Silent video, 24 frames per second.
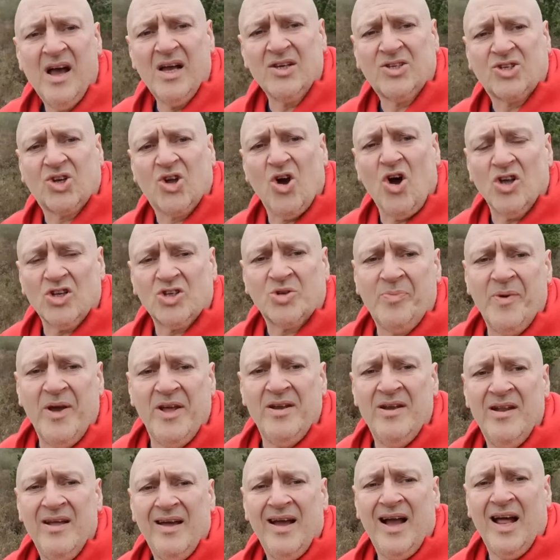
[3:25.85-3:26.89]
a
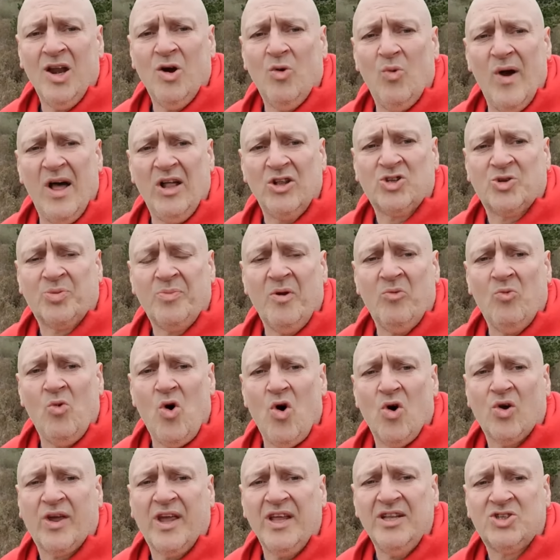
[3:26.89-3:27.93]
Scotsman and a Welshman
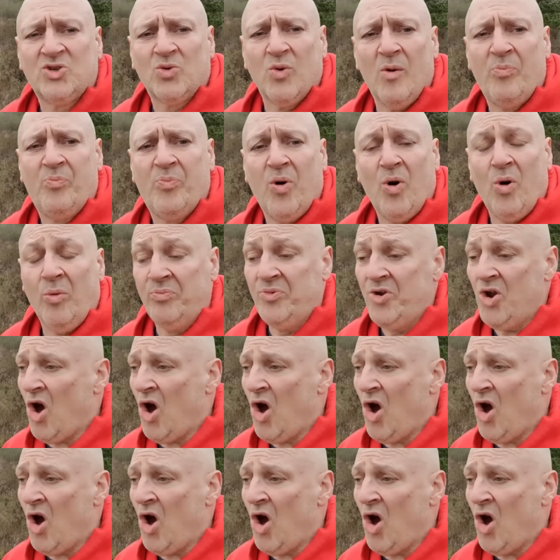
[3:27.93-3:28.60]
walk into a pub.